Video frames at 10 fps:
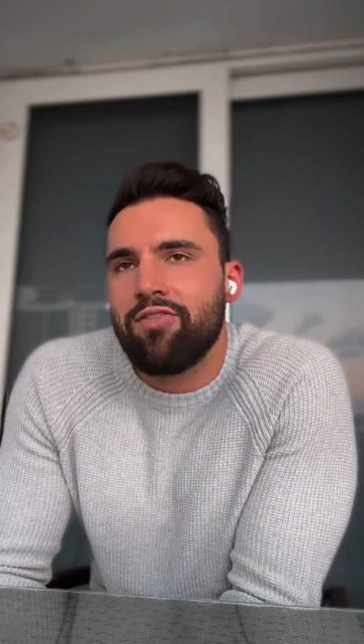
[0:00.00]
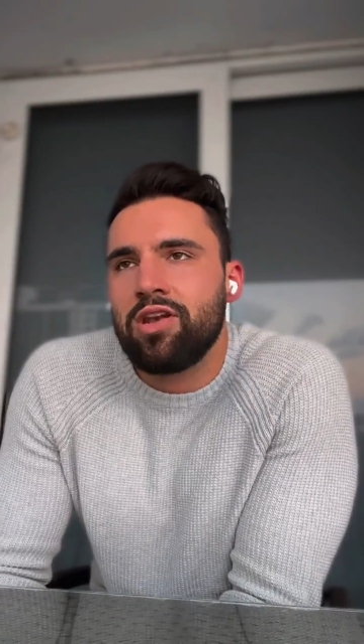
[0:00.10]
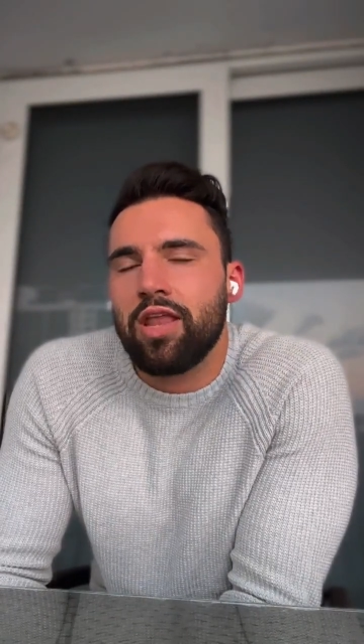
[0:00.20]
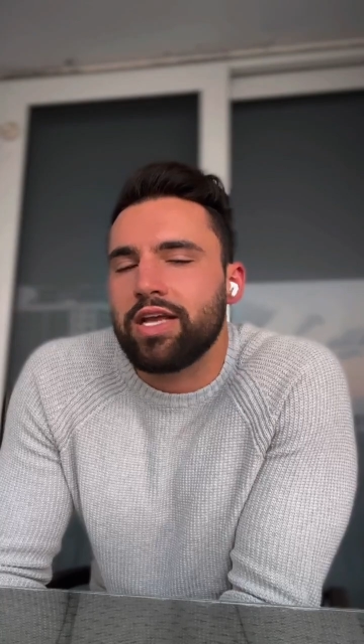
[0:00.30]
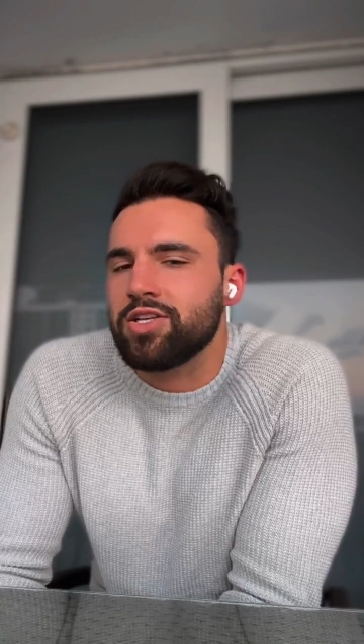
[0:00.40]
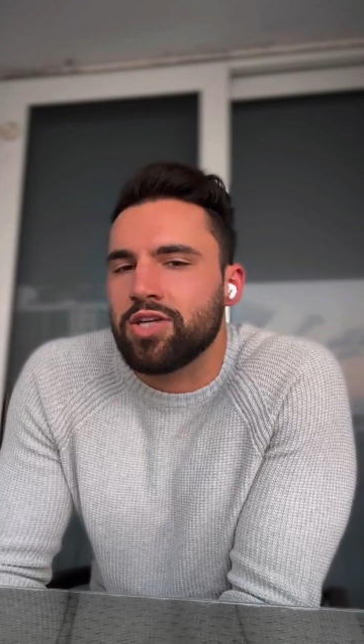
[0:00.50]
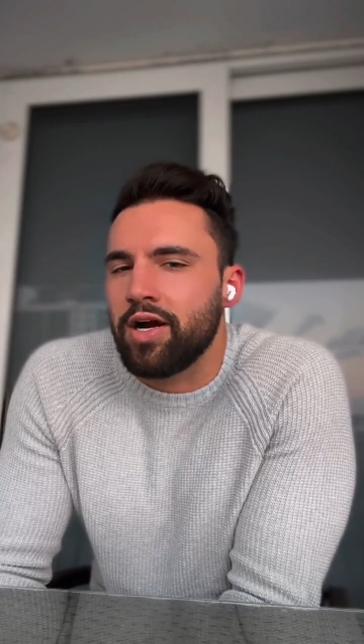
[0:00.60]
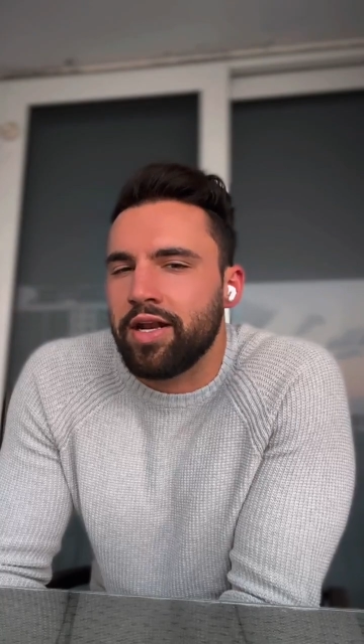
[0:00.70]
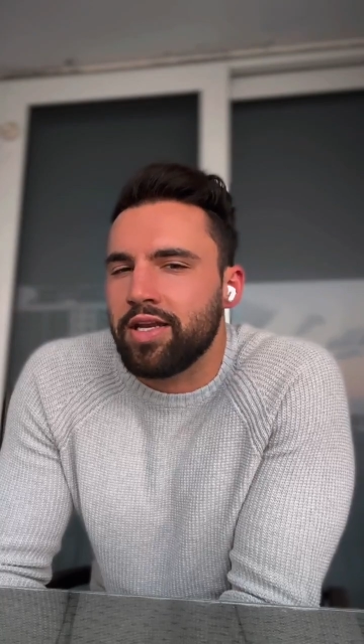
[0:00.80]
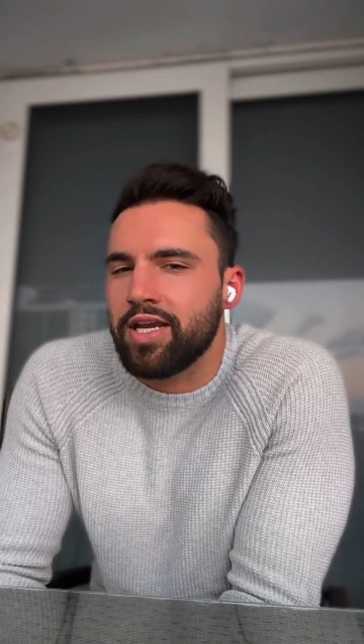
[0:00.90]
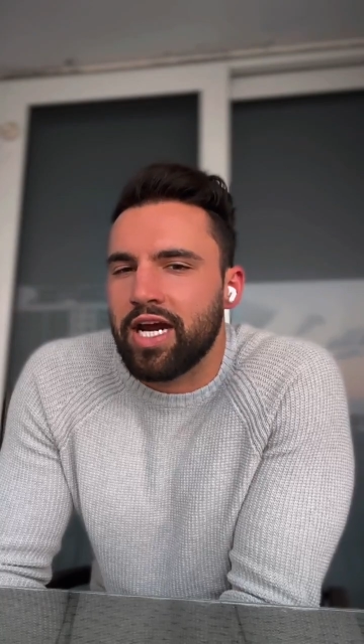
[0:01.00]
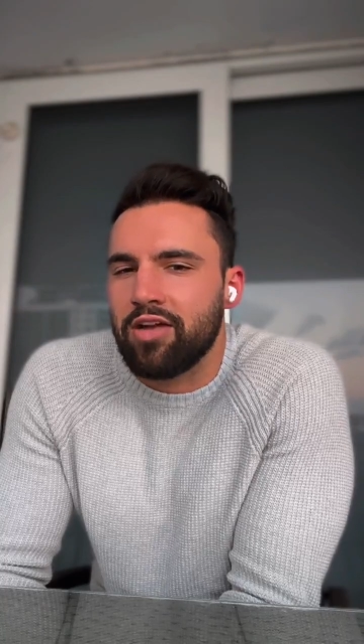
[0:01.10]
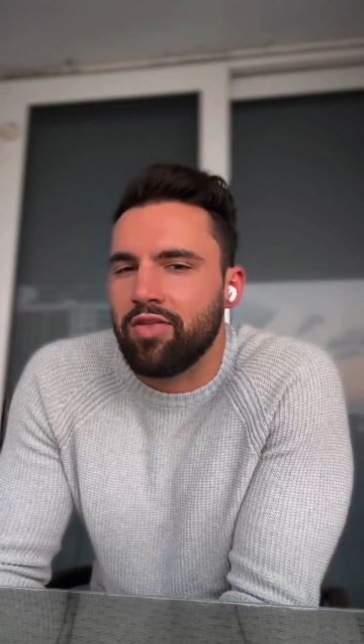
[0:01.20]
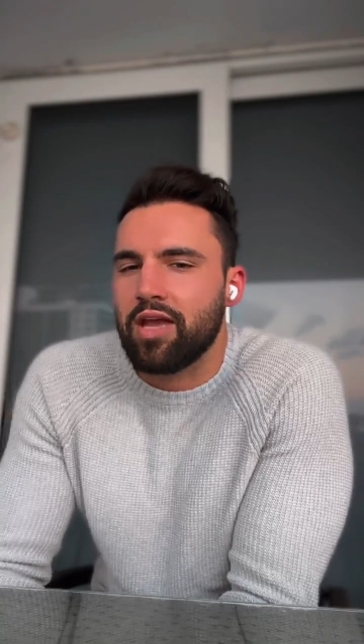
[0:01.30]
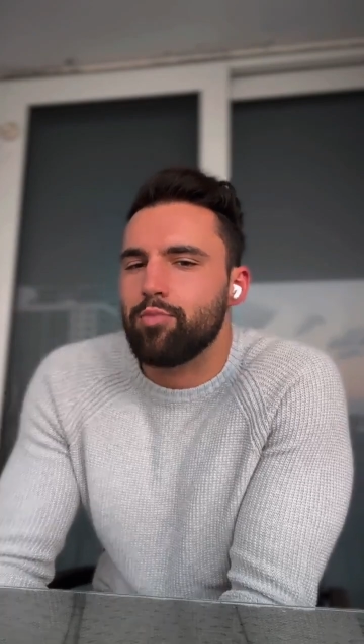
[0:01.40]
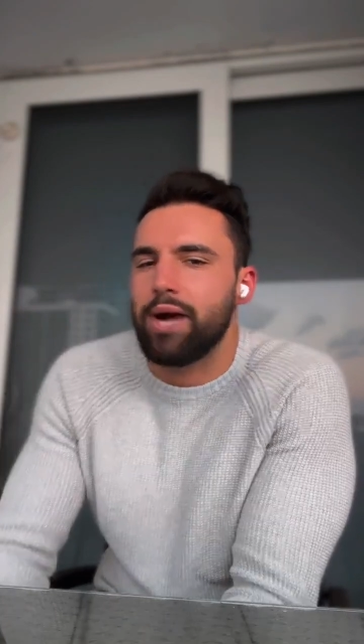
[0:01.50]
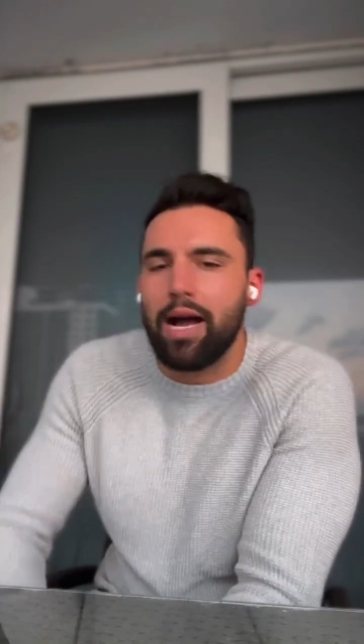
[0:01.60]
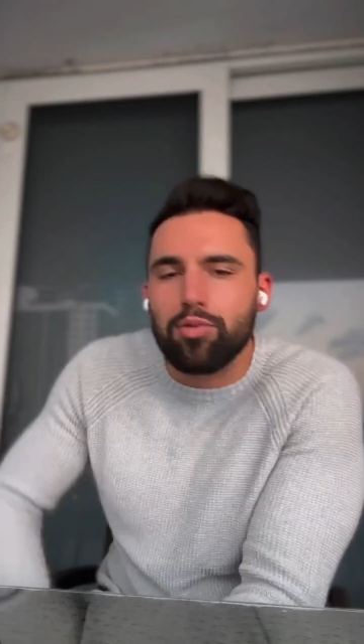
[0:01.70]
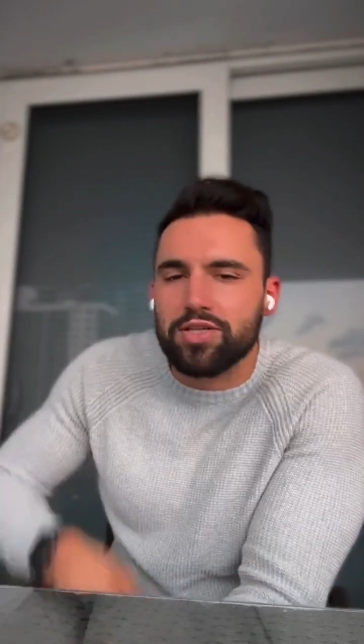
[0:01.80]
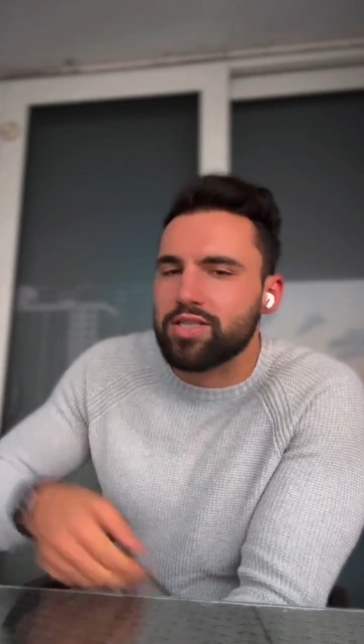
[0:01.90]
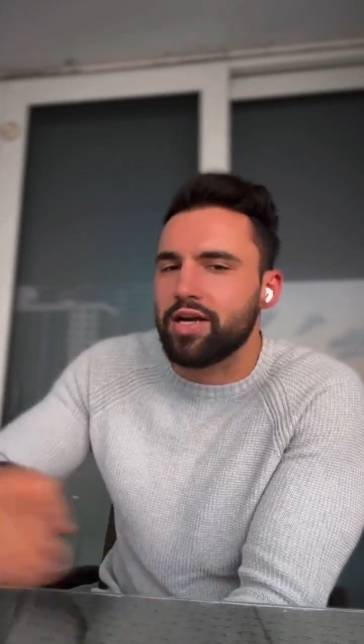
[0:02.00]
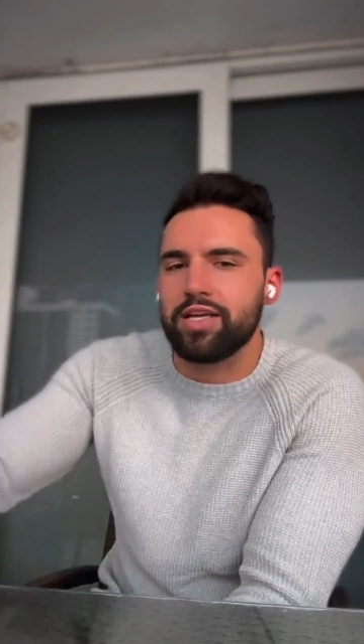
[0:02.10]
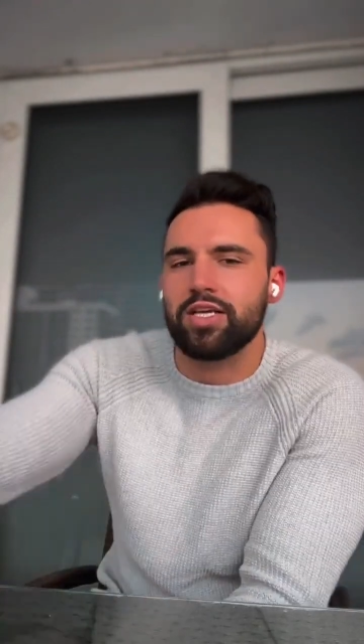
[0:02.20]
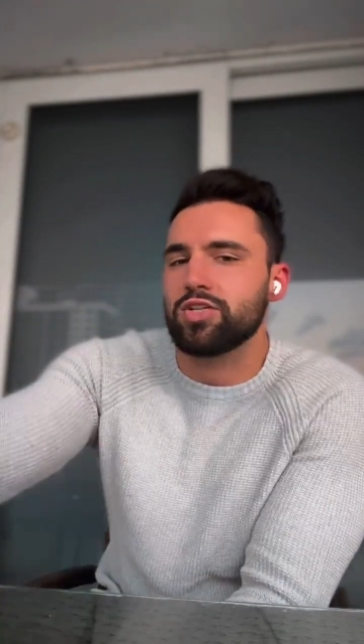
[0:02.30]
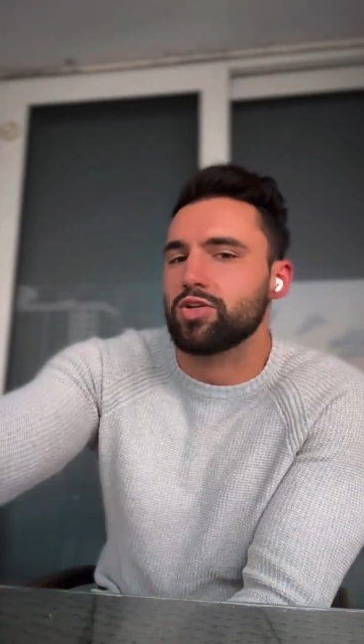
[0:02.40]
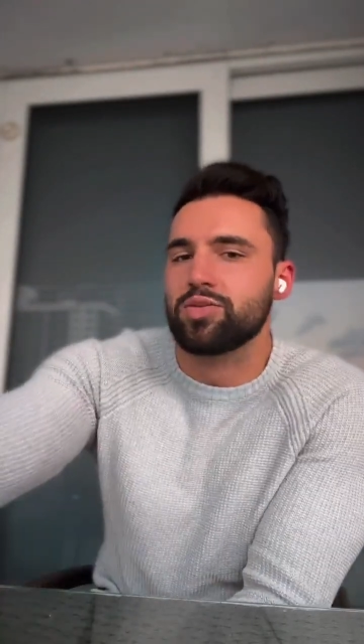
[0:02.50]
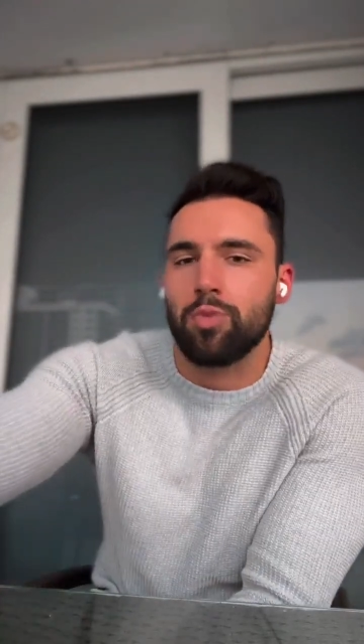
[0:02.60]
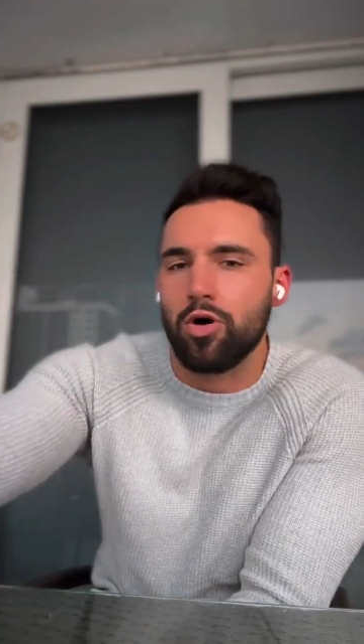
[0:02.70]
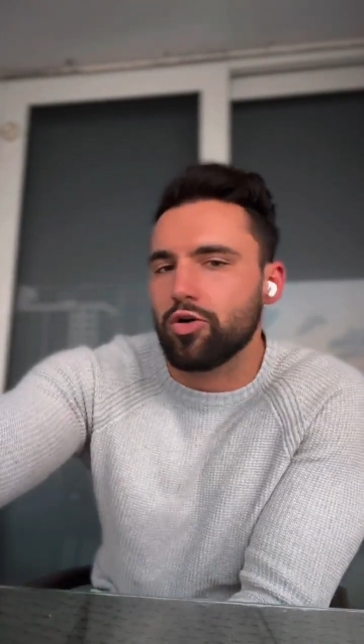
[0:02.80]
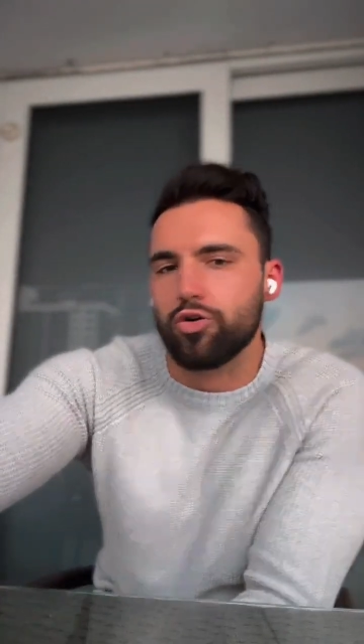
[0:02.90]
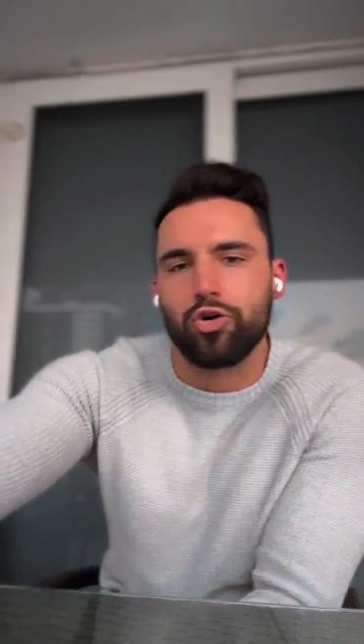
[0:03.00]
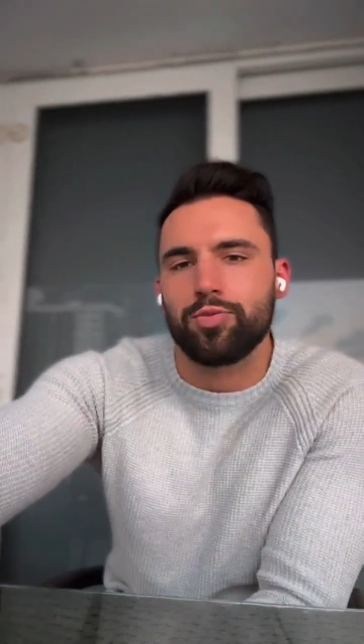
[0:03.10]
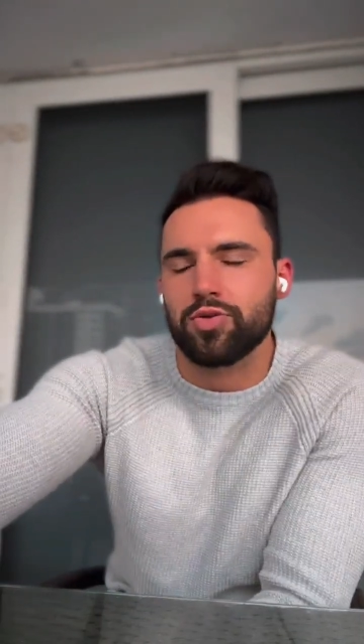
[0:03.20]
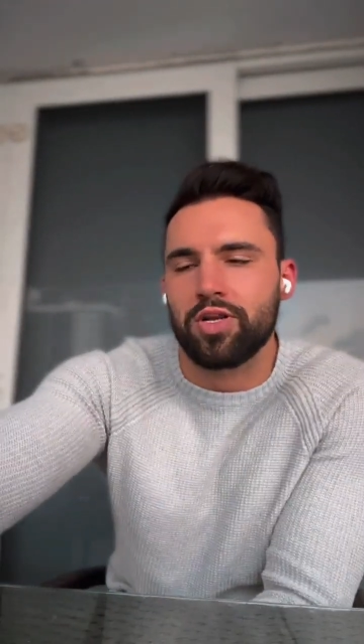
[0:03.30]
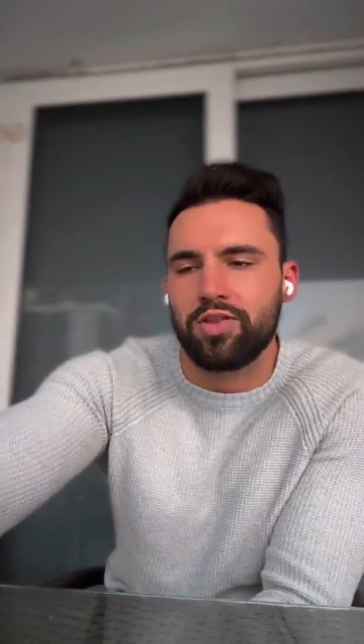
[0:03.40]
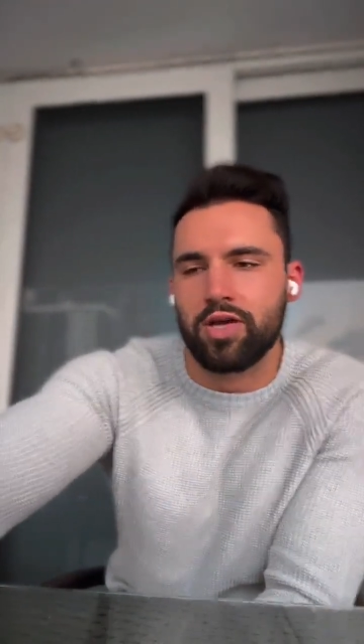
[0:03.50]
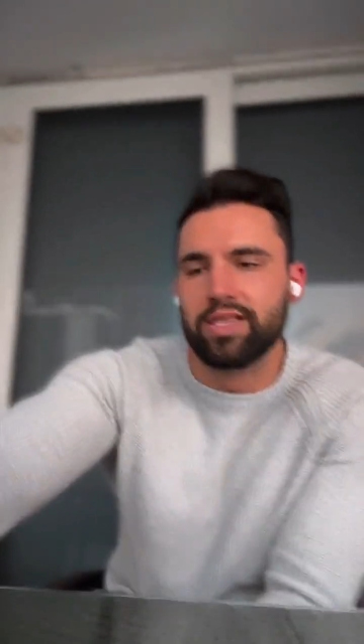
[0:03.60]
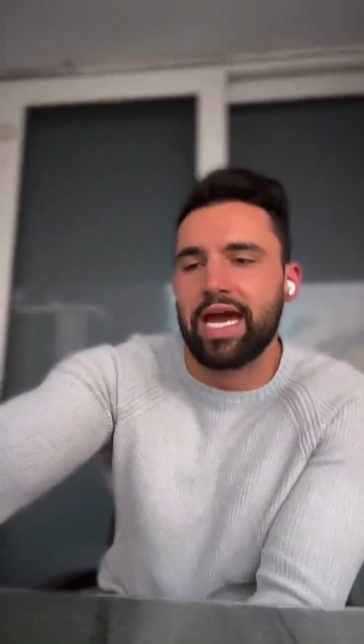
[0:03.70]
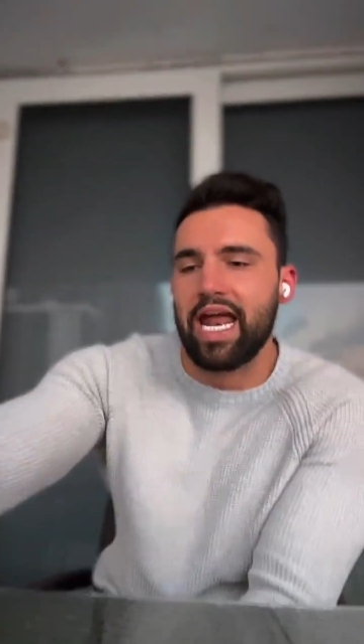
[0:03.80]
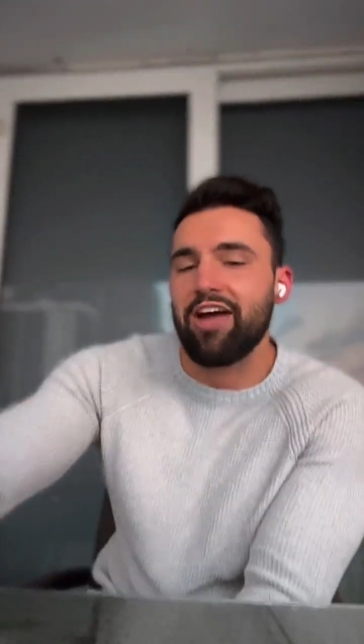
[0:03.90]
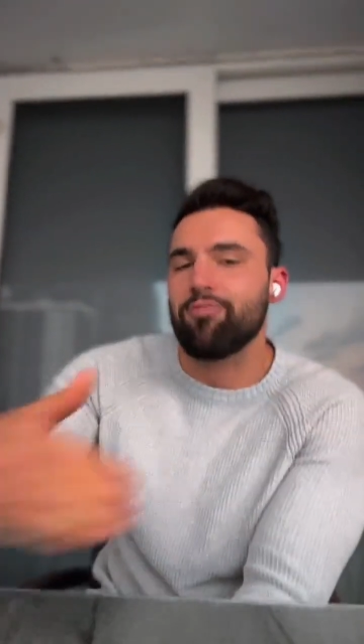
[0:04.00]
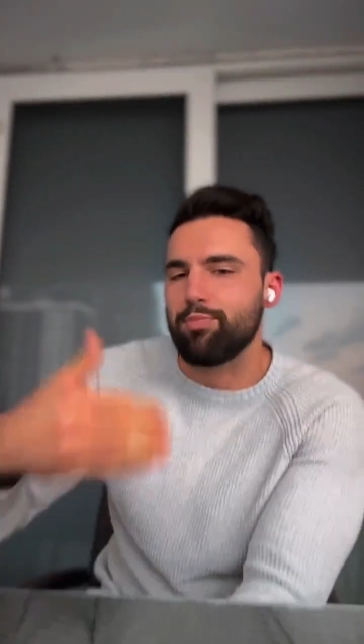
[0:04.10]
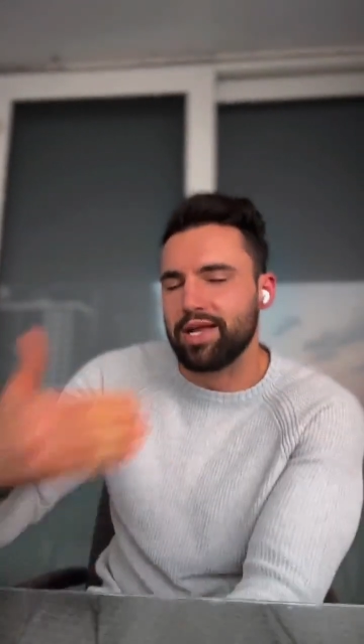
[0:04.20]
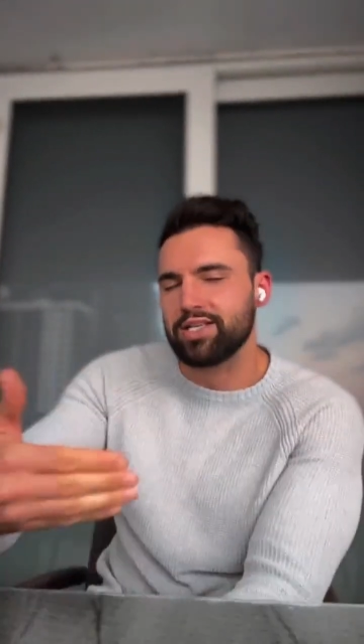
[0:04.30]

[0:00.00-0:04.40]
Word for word: I haven't like done any kind of like Bible studies or small groups or anything like that.